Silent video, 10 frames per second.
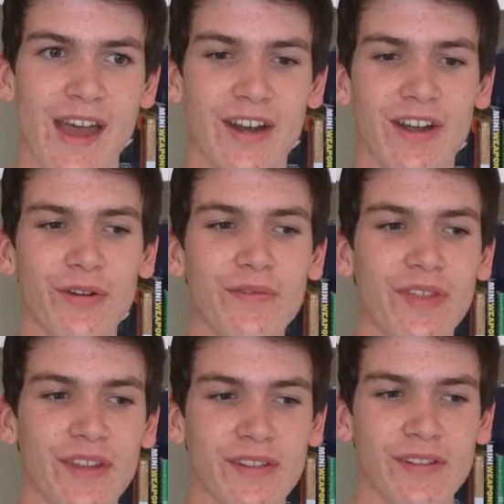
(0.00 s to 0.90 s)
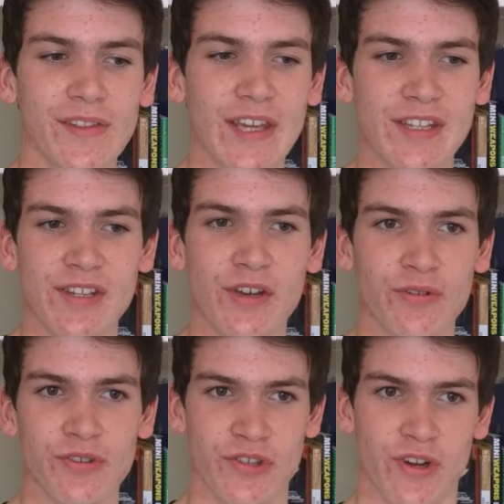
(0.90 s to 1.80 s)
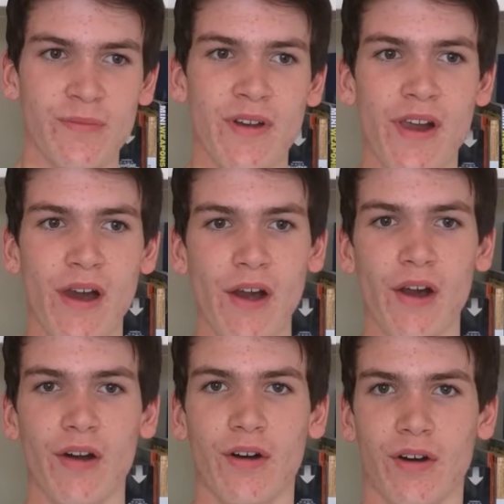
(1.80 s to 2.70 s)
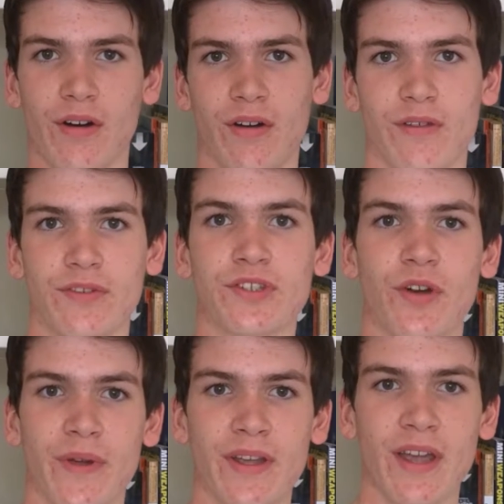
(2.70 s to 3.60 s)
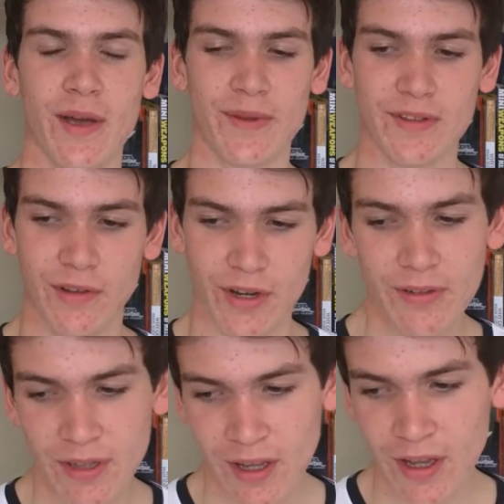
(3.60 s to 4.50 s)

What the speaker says: And I don't think they did a good job of showing how he's learning,